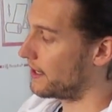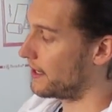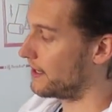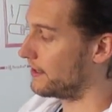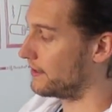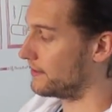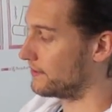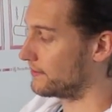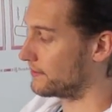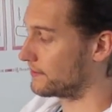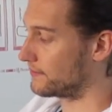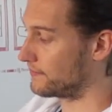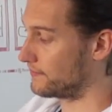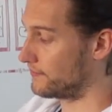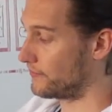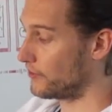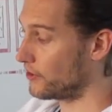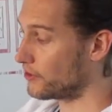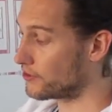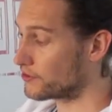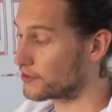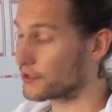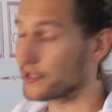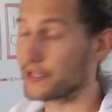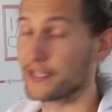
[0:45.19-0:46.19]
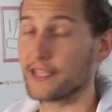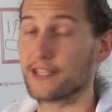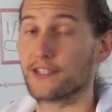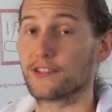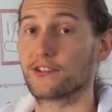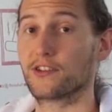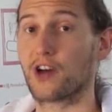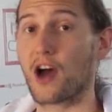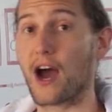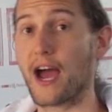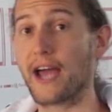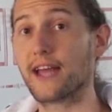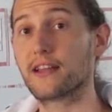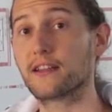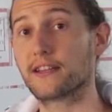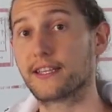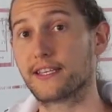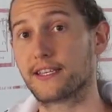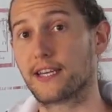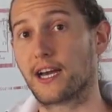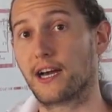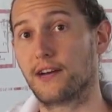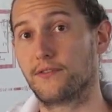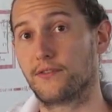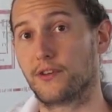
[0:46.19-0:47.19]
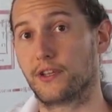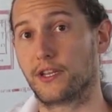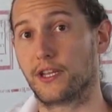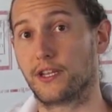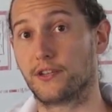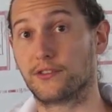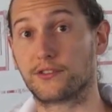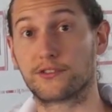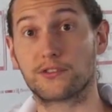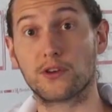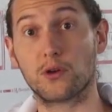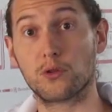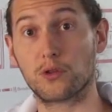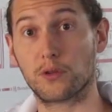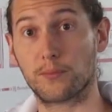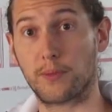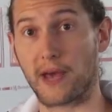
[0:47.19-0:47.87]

is virtually entirely covered in solar